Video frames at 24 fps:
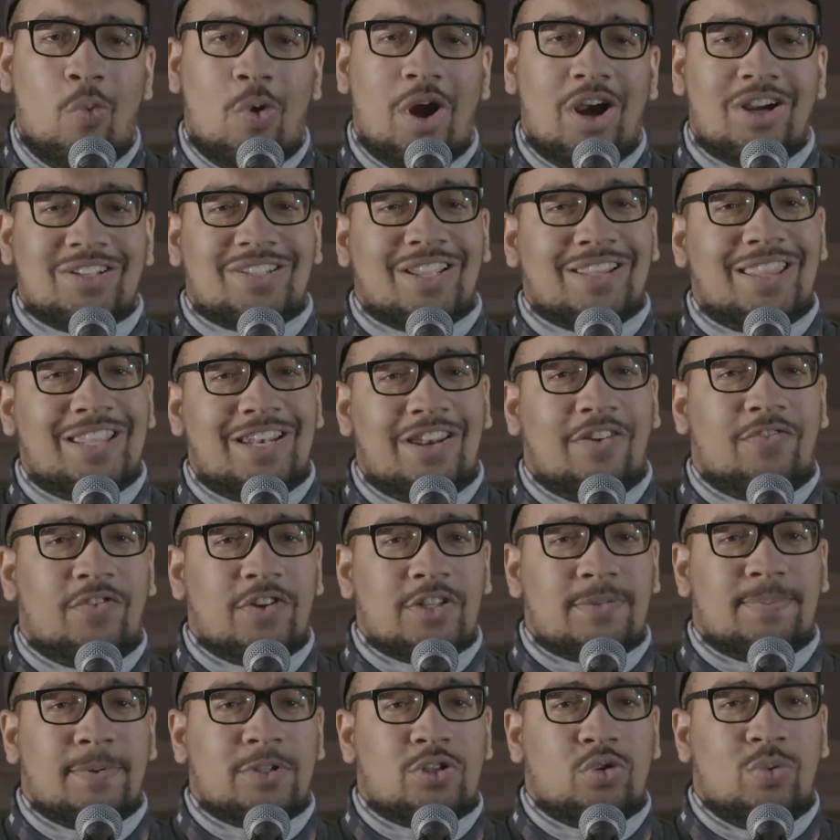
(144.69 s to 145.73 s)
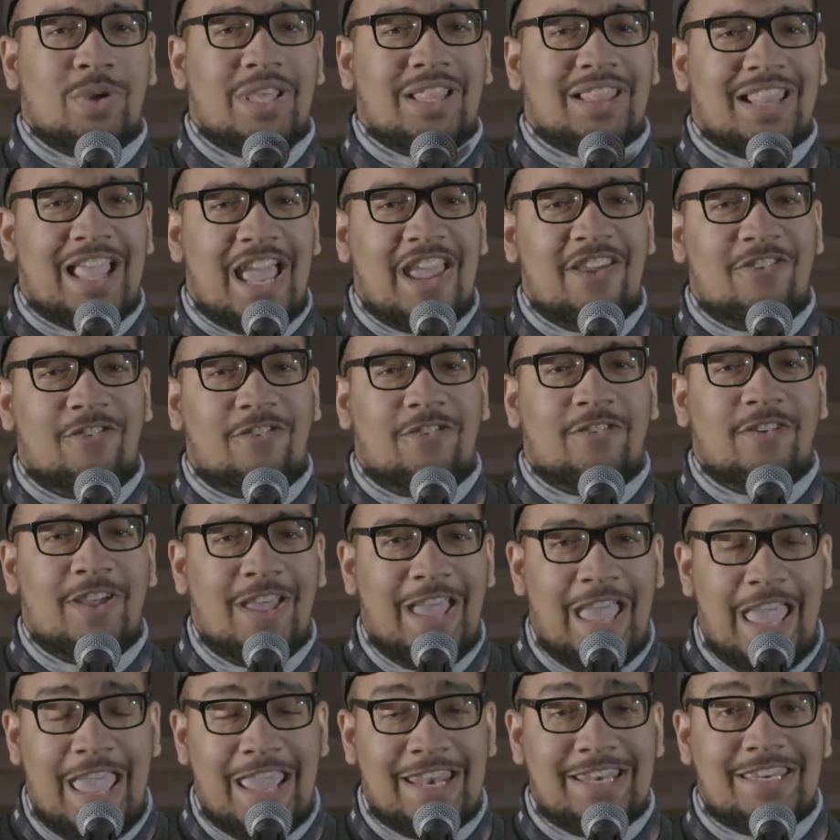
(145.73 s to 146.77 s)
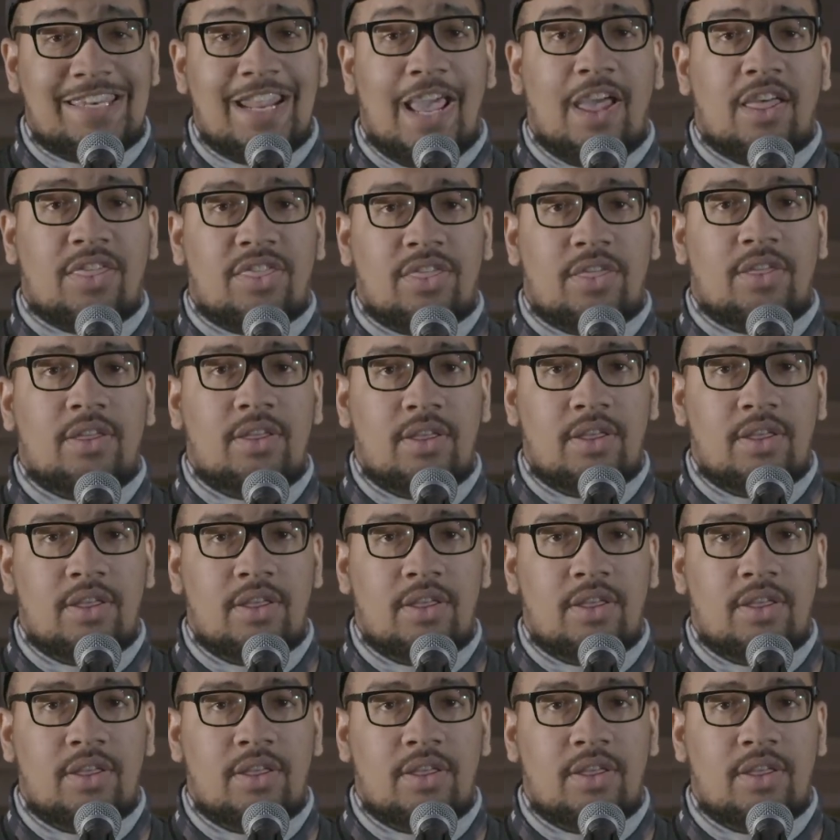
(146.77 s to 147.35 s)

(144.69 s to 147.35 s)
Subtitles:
words are the difference between life and death.